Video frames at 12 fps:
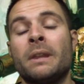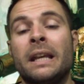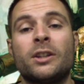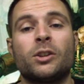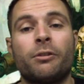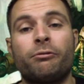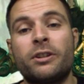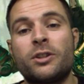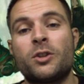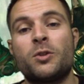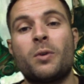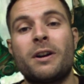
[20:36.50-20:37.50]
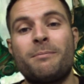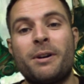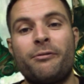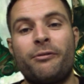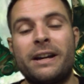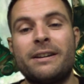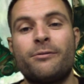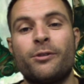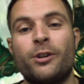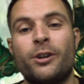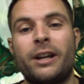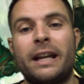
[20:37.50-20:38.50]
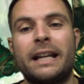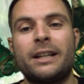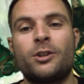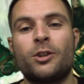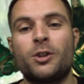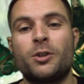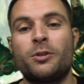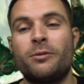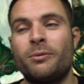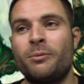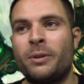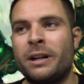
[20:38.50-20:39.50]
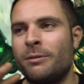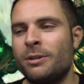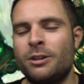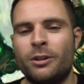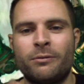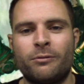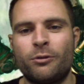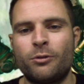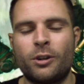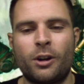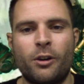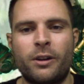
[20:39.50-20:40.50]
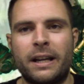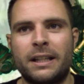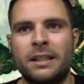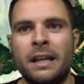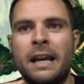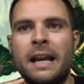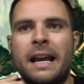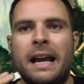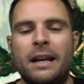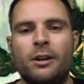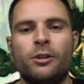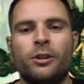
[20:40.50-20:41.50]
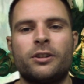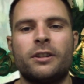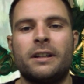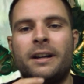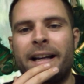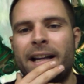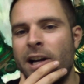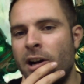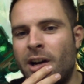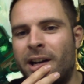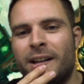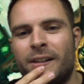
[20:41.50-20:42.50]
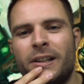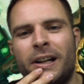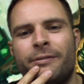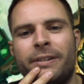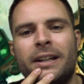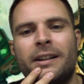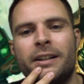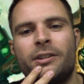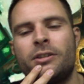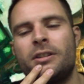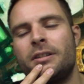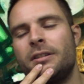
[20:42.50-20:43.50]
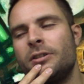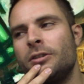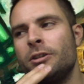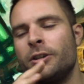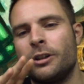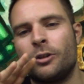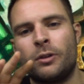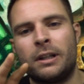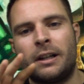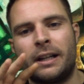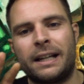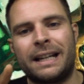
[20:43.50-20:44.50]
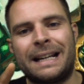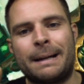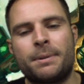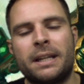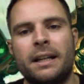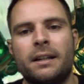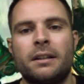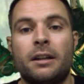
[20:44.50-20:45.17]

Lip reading: So for instance, one of my favorite, just when I was looking through the codex and I looked at like, I think I could look at doing like a Canaptech,